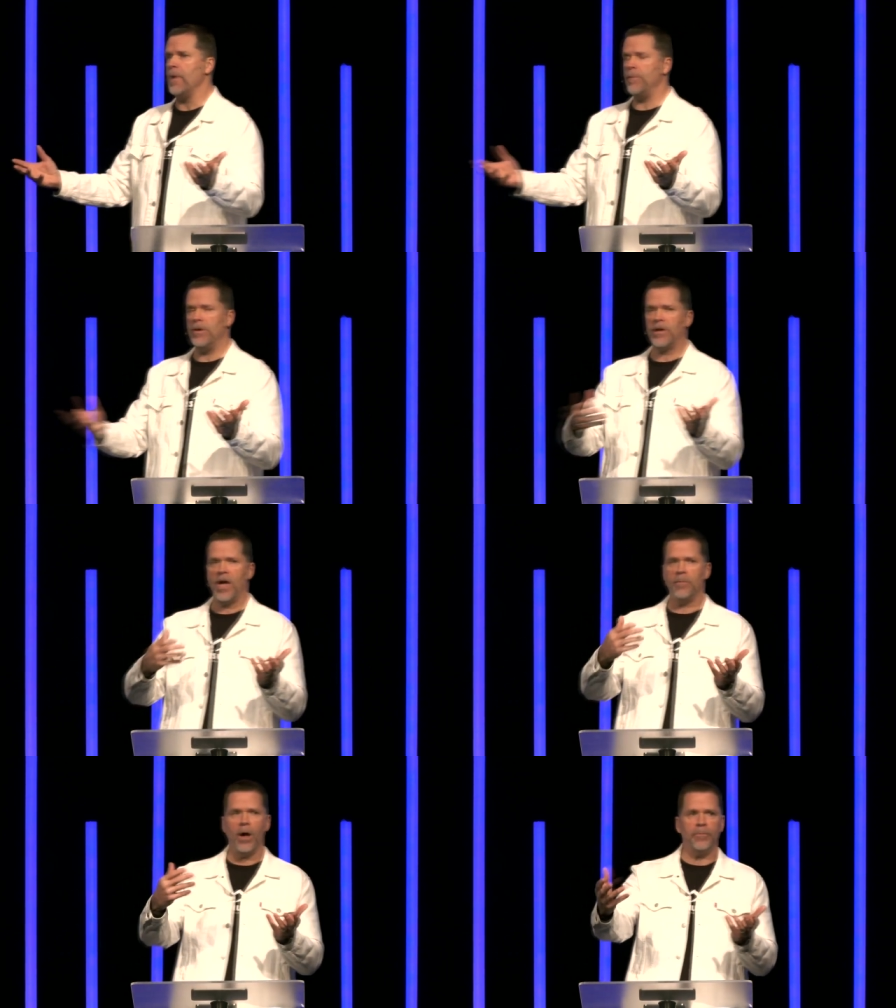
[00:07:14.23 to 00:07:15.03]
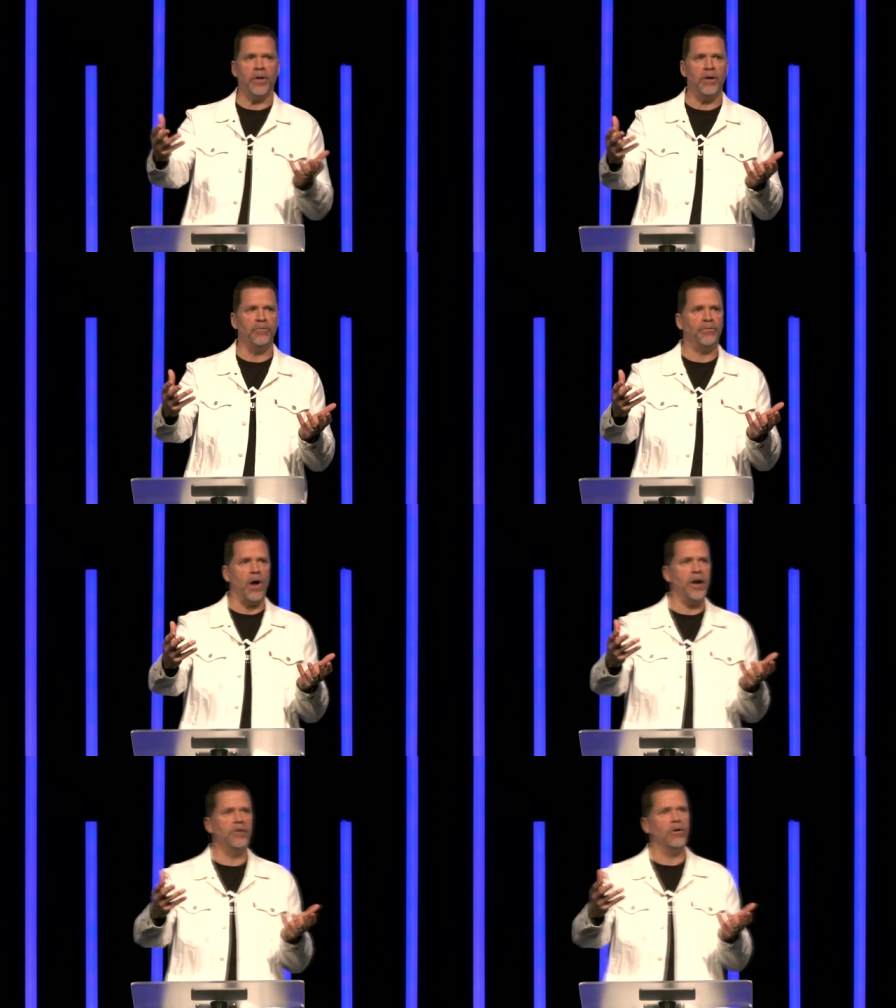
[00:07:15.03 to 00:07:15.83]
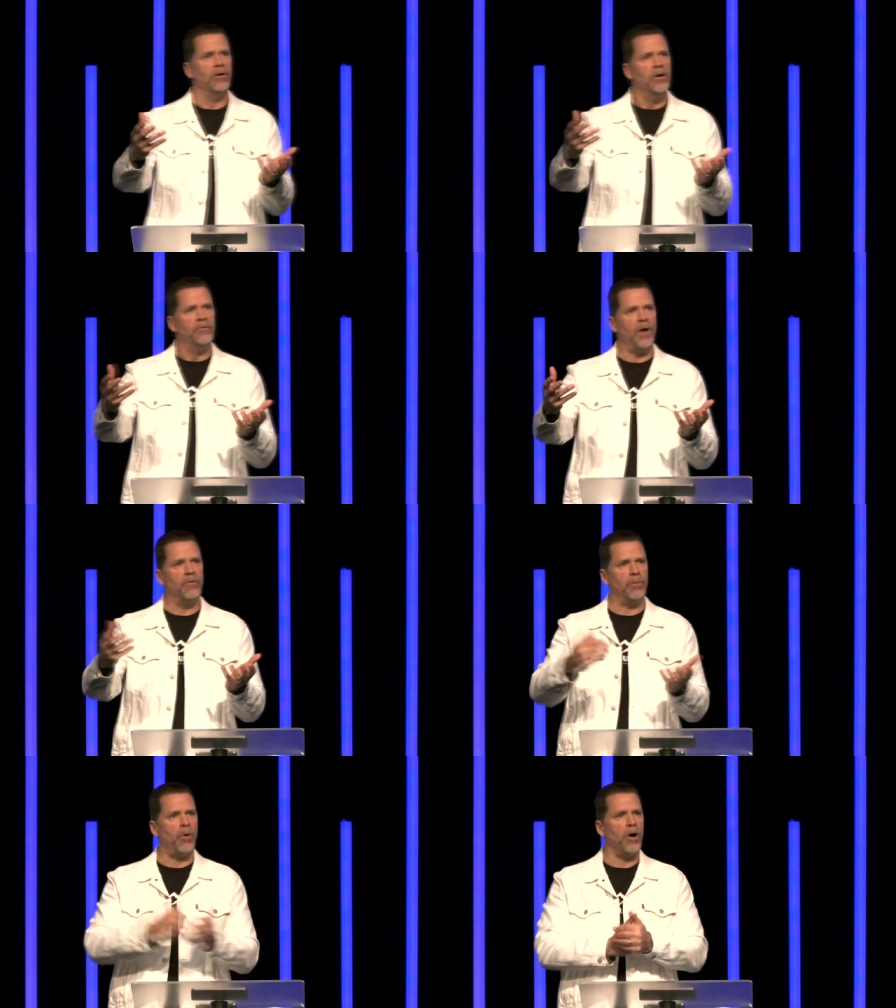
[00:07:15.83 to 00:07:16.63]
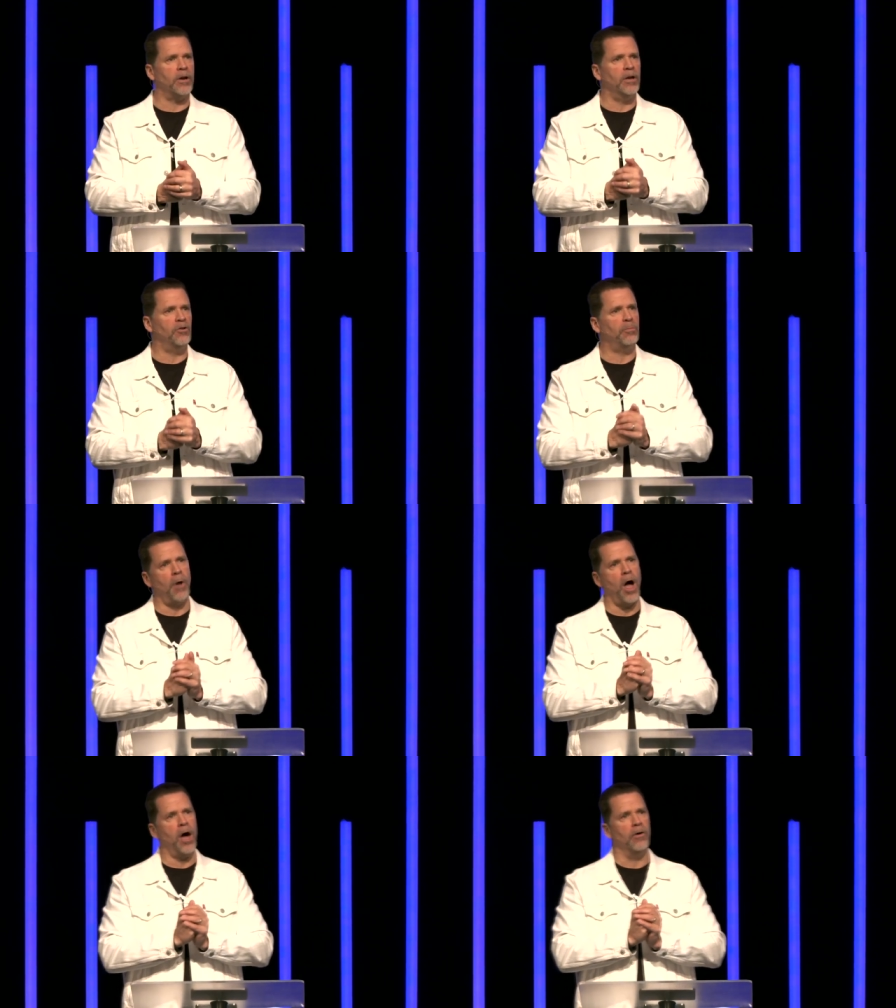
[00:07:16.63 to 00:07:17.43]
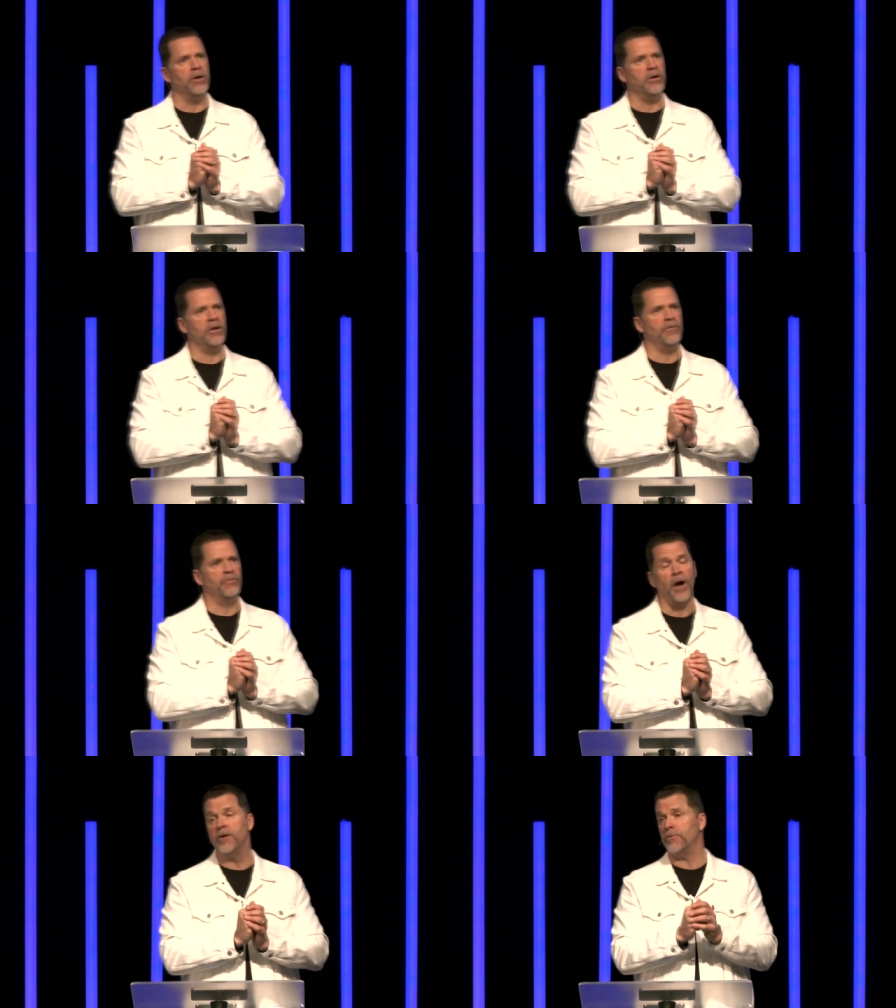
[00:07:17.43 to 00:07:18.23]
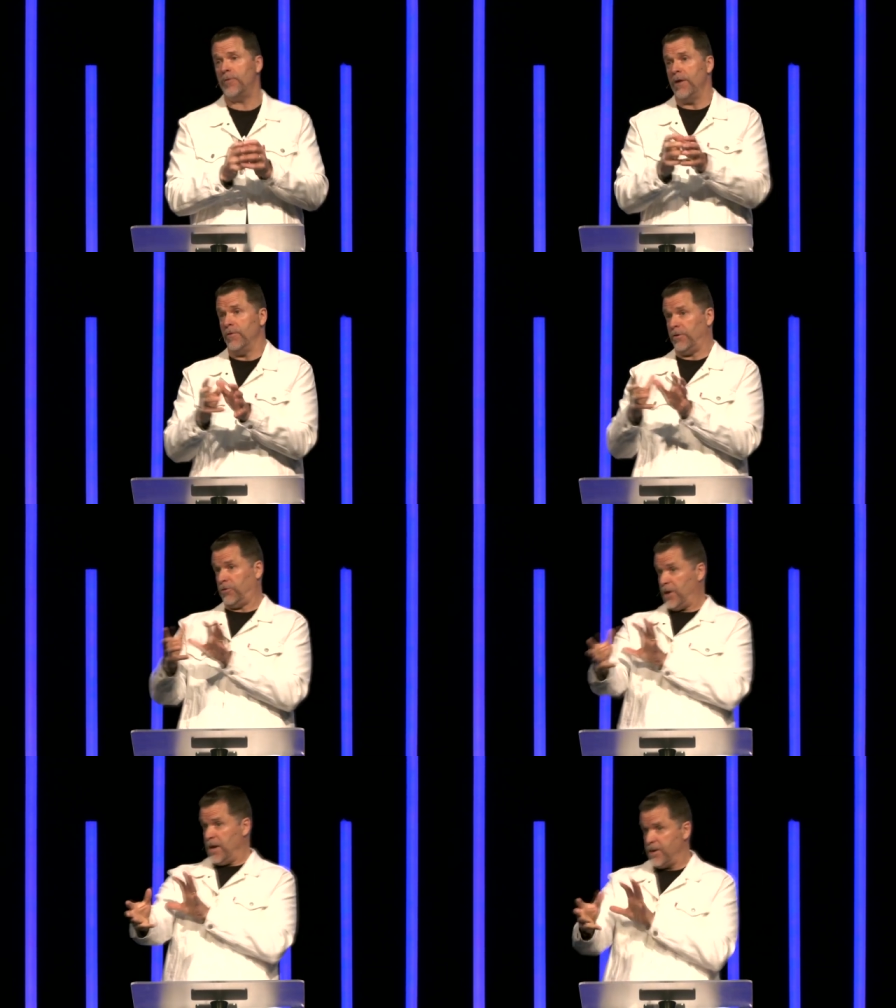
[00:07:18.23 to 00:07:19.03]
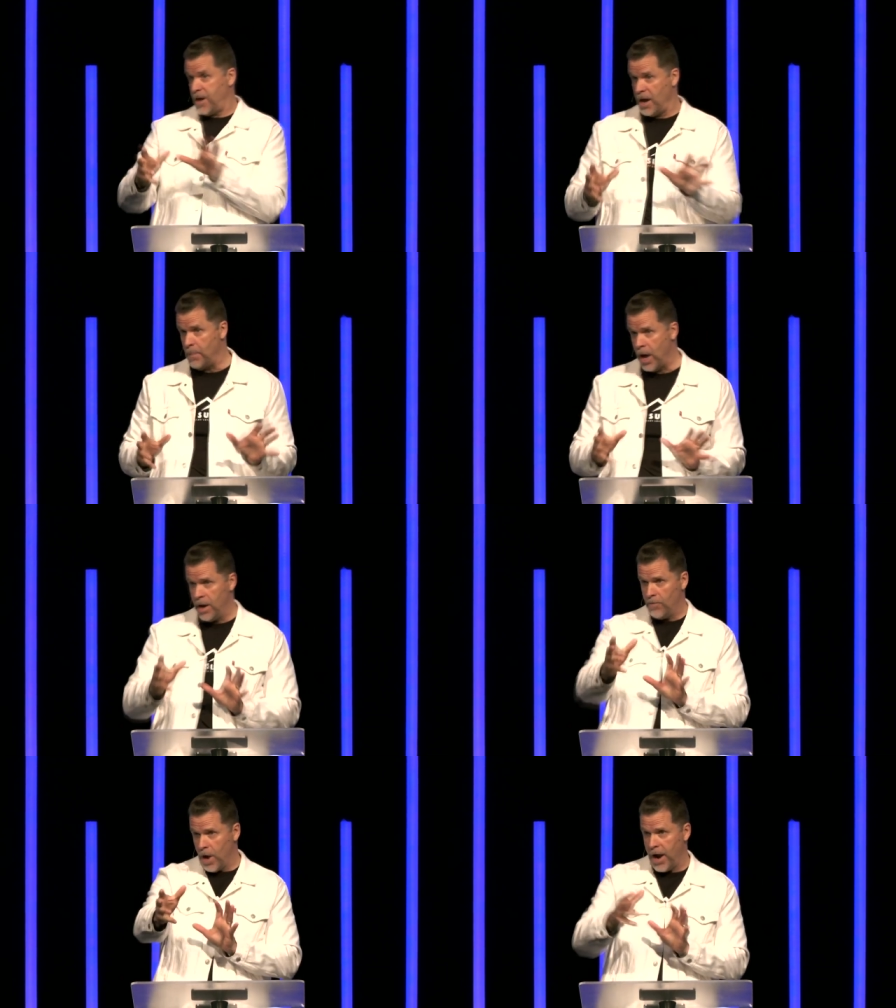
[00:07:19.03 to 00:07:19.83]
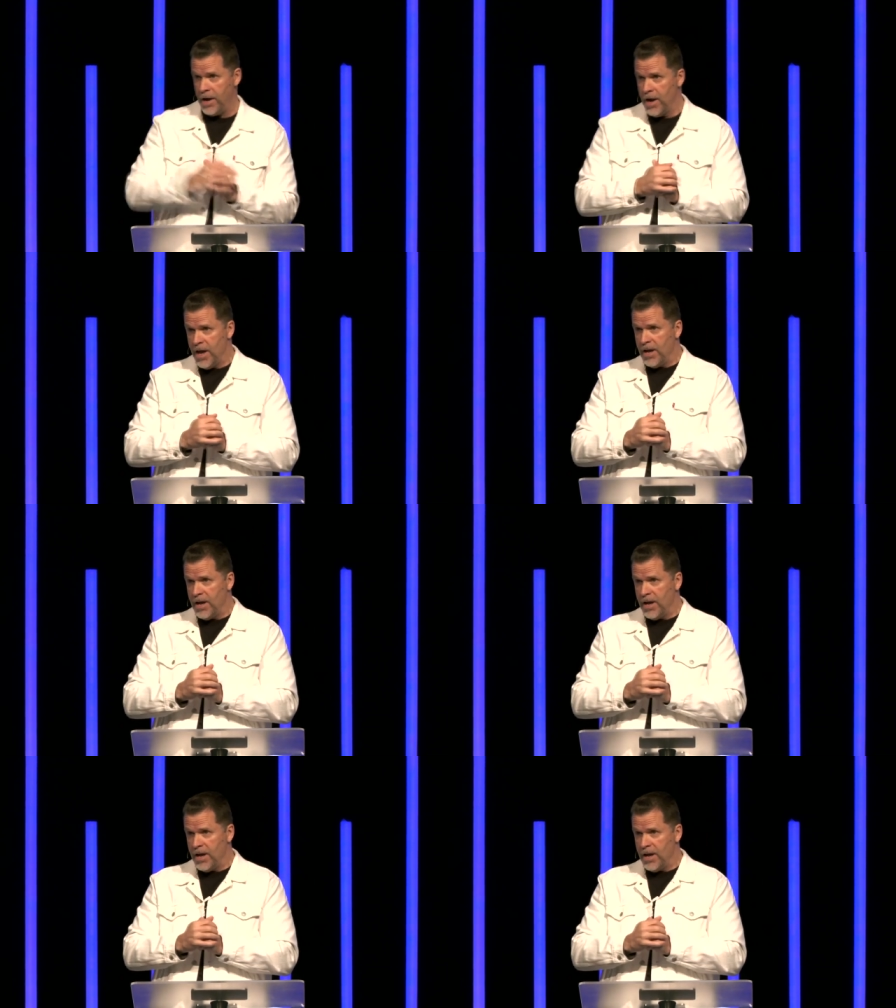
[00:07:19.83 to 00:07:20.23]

Maybe you came up, you didn't find your favorite parking spot, or you didn't find your favorite seat you came in, right?